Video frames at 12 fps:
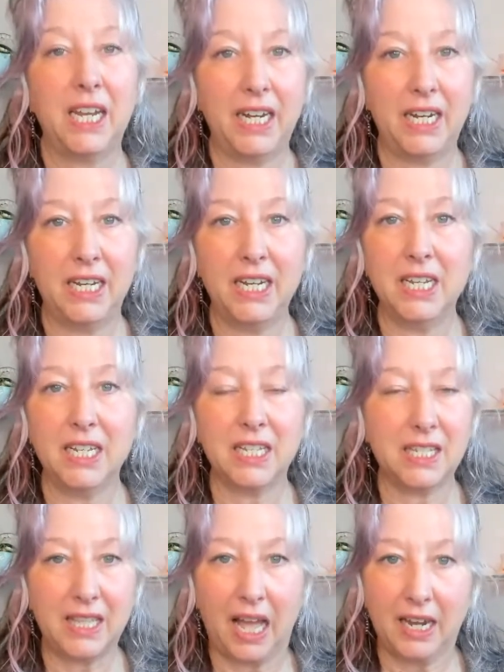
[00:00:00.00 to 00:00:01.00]

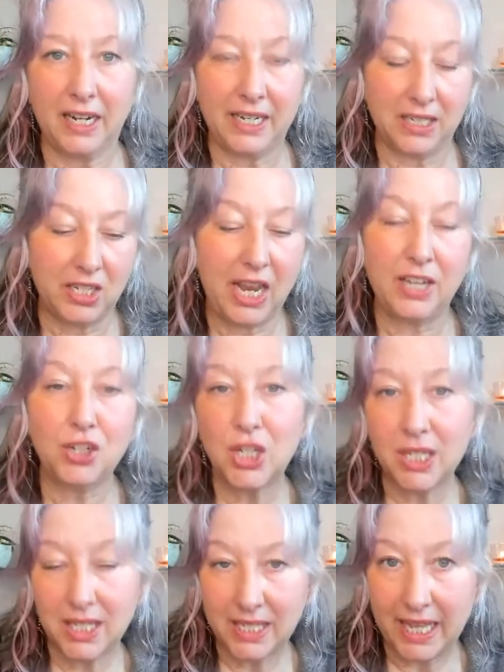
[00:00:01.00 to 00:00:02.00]
is that
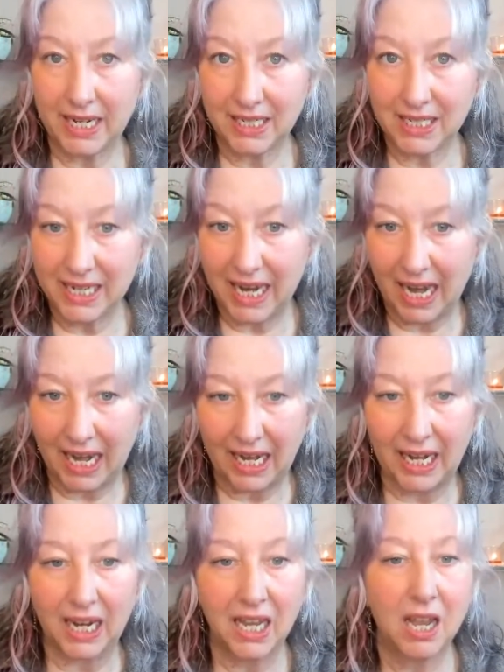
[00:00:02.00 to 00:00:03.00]
intention setting
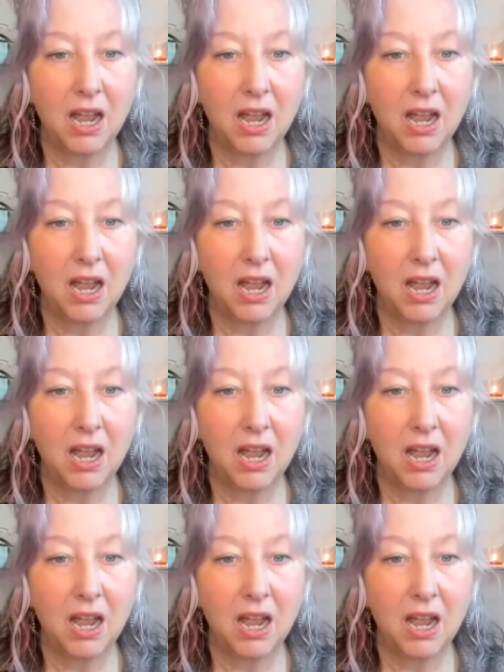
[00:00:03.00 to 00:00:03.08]
day.